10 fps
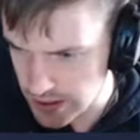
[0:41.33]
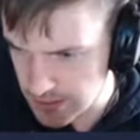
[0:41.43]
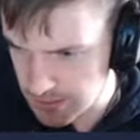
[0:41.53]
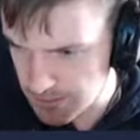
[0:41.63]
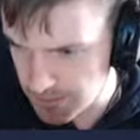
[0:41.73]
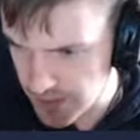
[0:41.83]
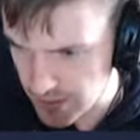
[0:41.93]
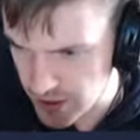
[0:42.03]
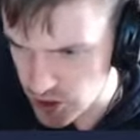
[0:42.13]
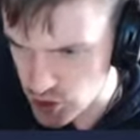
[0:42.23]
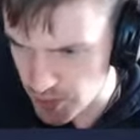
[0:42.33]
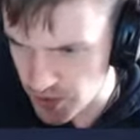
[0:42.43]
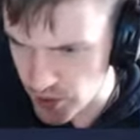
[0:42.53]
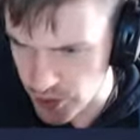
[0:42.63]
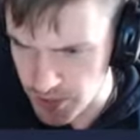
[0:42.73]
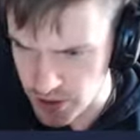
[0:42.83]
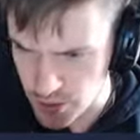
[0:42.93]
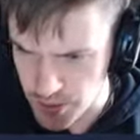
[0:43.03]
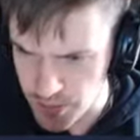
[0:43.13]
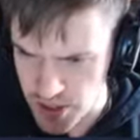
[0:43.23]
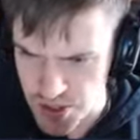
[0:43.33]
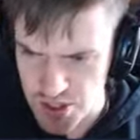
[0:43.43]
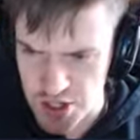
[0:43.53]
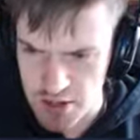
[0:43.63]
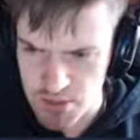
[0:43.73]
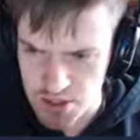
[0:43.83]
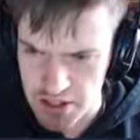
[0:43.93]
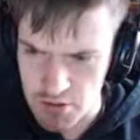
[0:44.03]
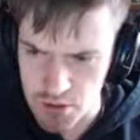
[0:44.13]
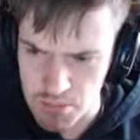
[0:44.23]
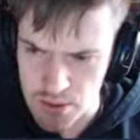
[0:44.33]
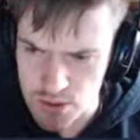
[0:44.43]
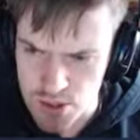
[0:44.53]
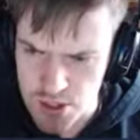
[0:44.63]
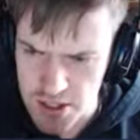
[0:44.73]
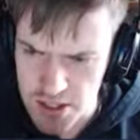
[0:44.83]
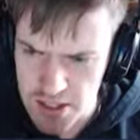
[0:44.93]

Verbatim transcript: Um, I'm going to drop the volume a little bit because this game is louder than most.